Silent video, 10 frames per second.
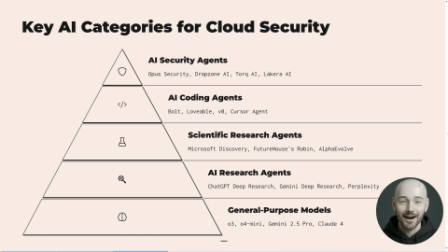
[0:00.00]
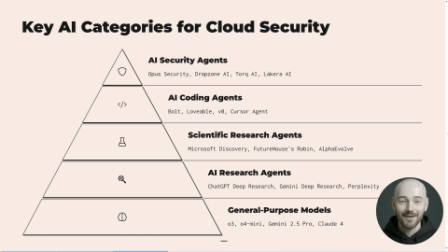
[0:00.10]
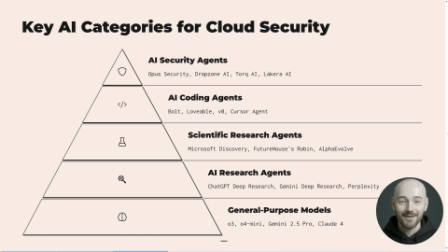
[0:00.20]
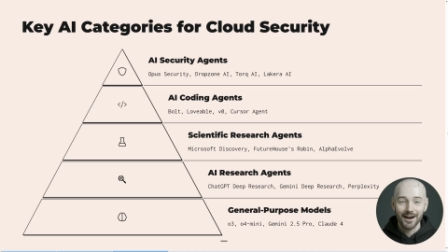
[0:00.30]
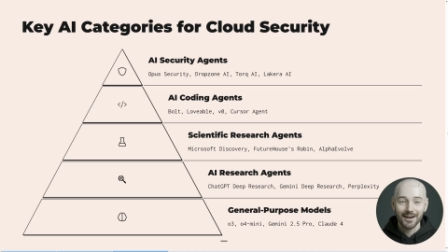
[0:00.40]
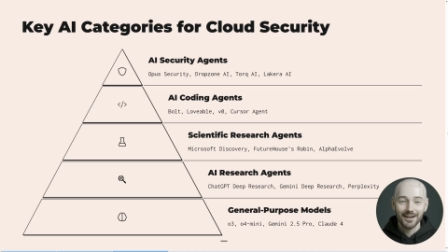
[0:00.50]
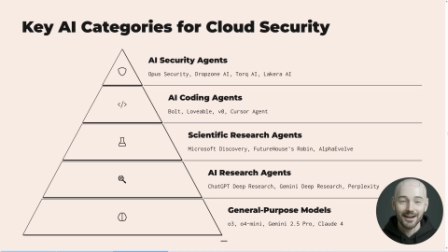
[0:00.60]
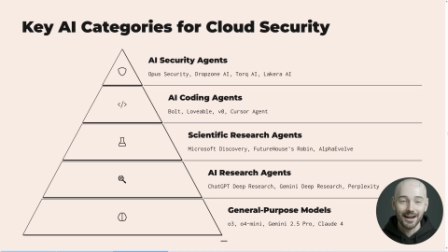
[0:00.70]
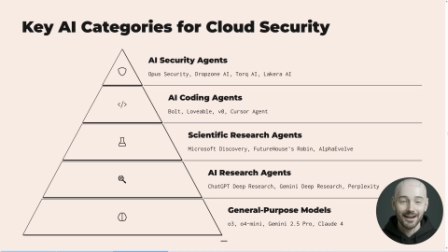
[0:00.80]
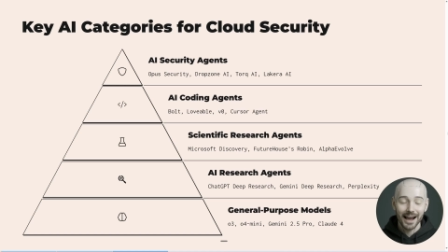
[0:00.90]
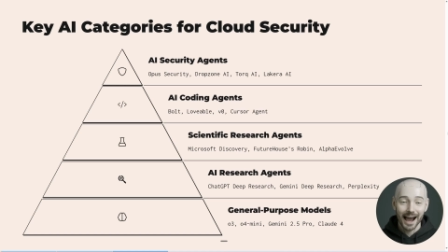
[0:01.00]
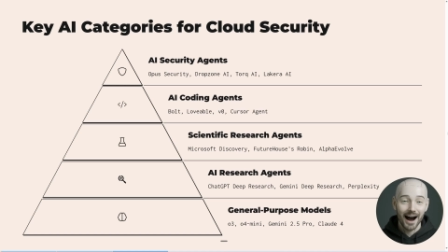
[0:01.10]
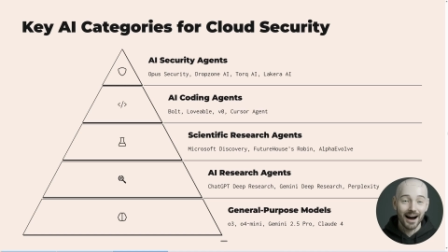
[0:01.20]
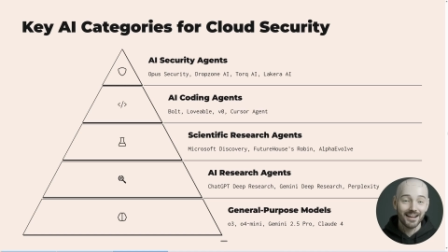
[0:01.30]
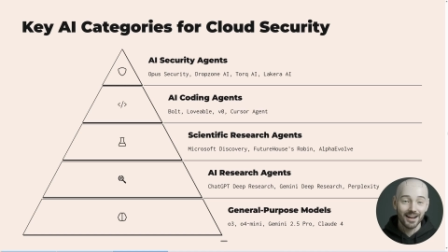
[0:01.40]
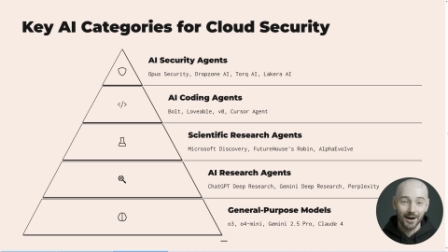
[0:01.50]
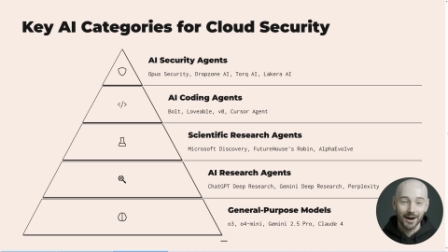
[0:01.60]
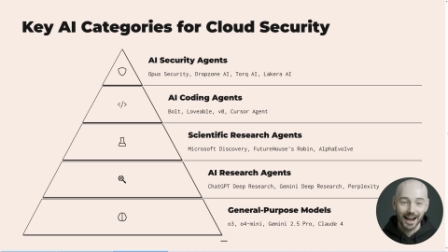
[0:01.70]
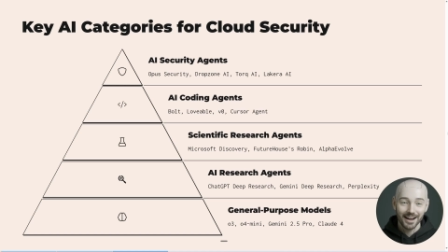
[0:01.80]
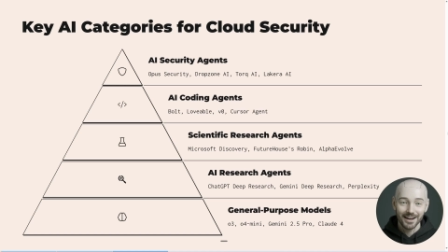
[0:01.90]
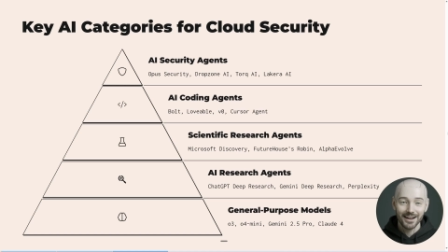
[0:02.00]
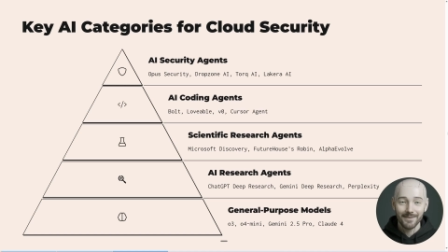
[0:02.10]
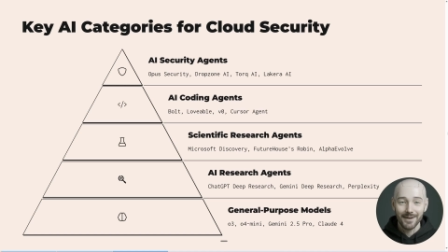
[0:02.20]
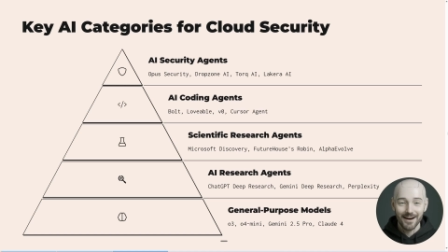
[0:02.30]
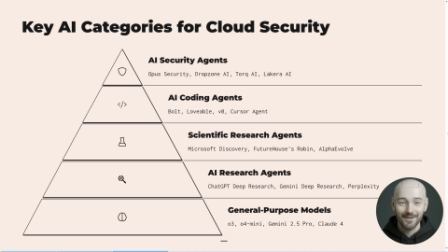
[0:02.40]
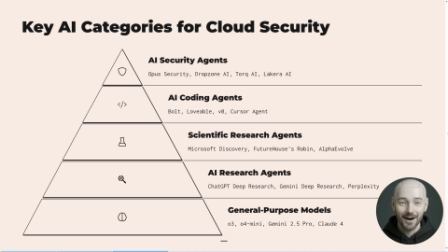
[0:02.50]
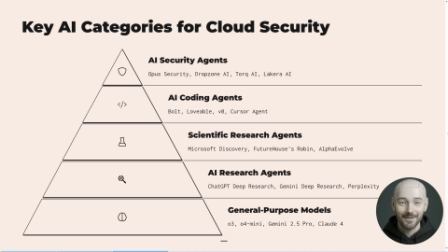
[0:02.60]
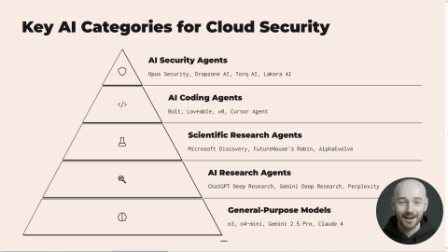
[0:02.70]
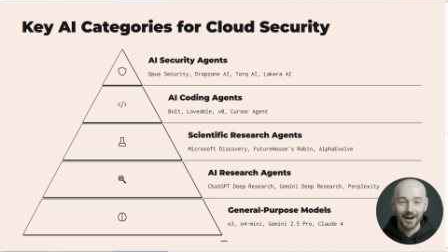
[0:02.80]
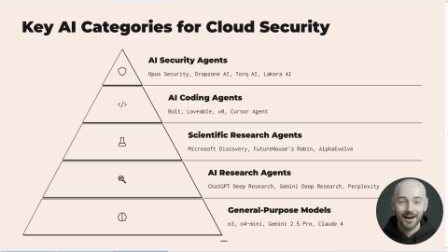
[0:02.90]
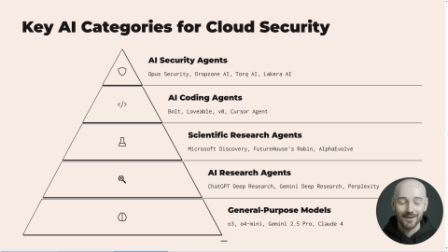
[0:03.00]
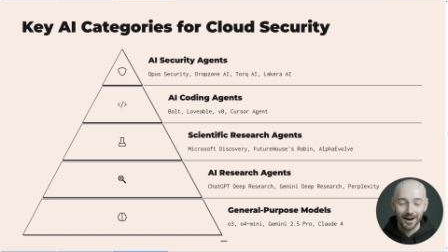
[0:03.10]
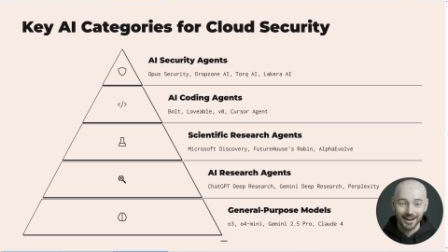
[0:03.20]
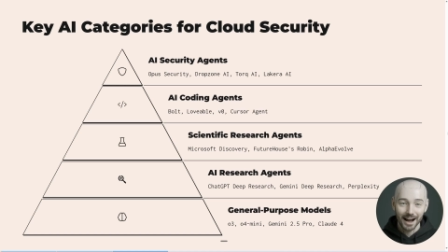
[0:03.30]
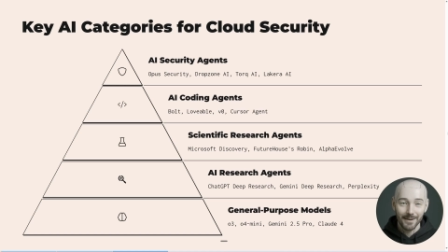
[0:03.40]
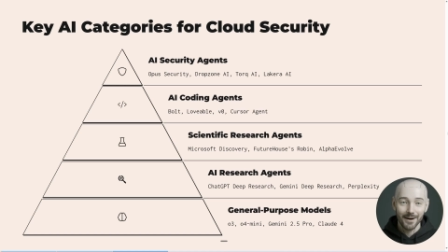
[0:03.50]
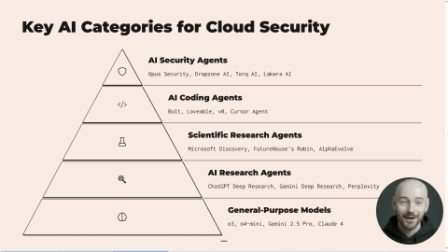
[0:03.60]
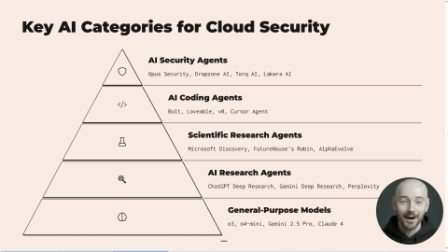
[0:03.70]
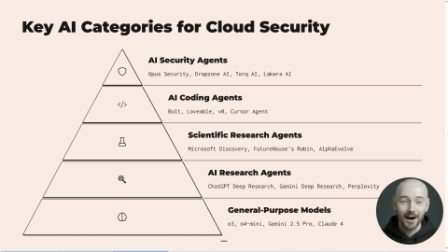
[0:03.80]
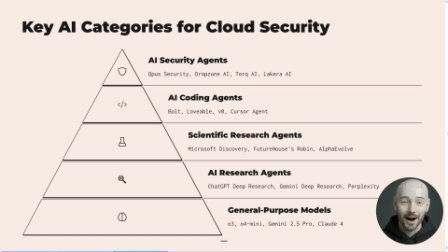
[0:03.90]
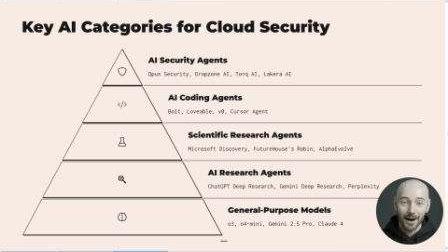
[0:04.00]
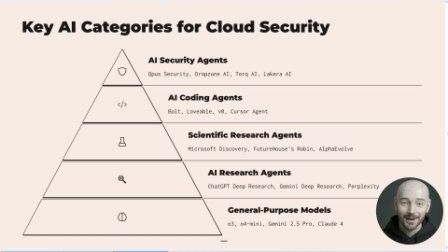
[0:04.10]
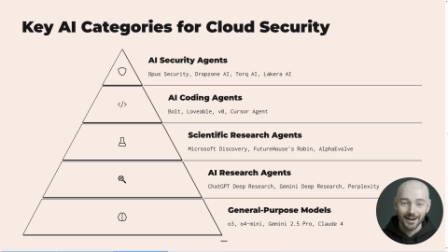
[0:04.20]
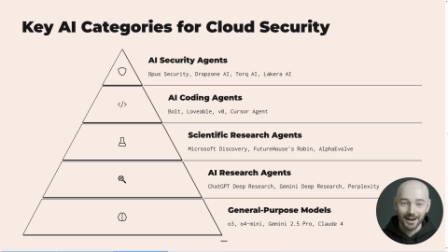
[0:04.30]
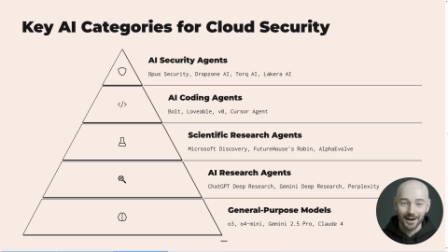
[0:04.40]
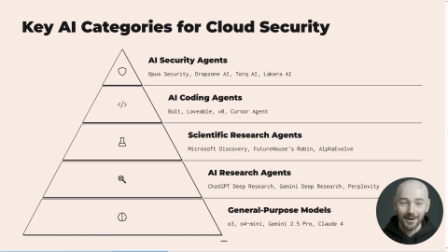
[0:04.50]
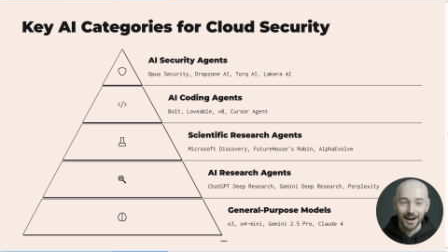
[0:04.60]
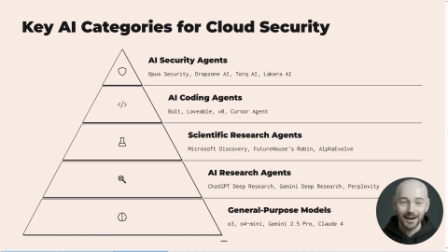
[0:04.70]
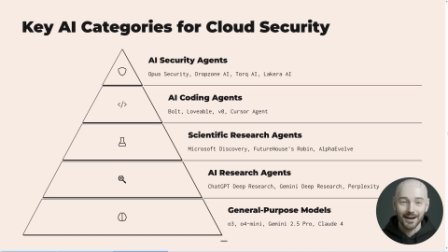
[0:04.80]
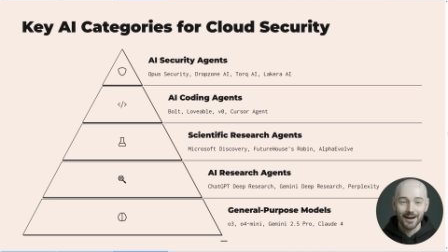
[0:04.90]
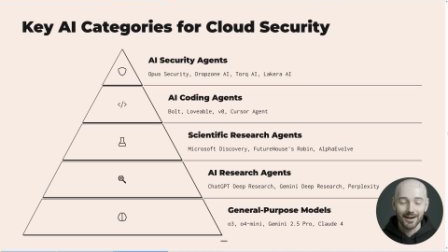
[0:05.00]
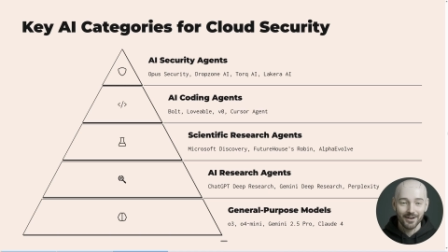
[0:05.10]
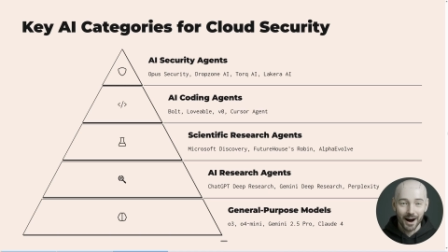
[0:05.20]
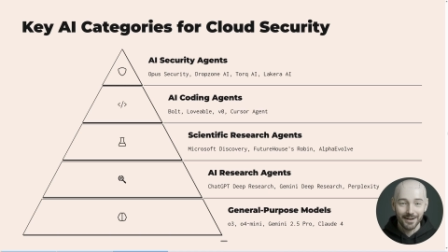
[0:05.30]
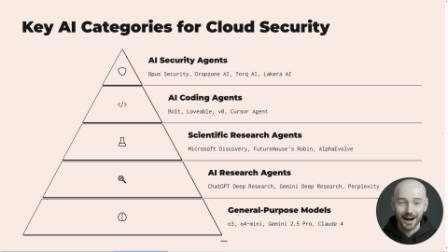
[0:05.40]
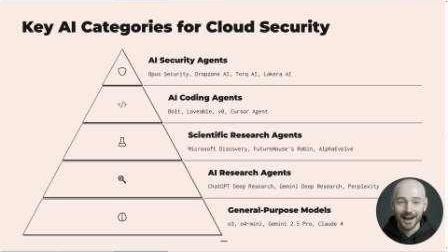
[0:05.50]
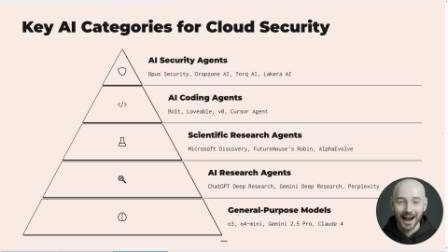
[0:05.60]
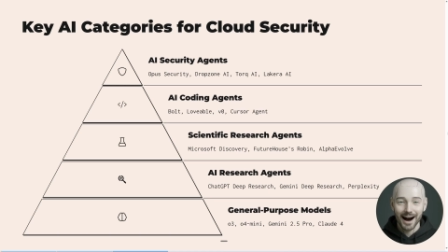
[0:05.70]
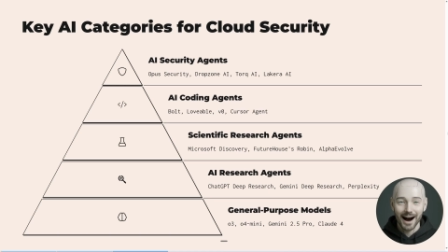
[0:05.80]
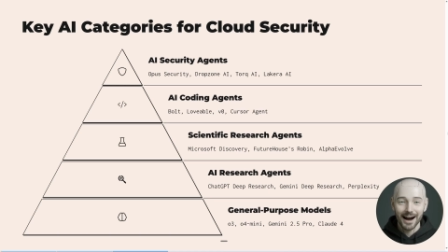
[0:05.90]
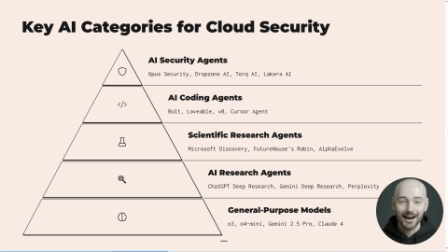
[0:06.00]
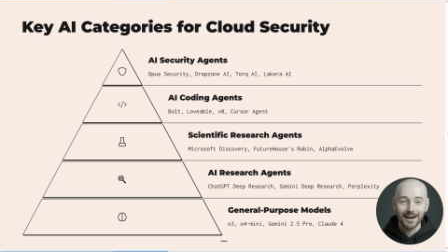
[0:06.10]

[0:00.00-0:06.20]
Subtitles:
First is AI security agents and platforms. For example, Opus Security, Dropzone AI,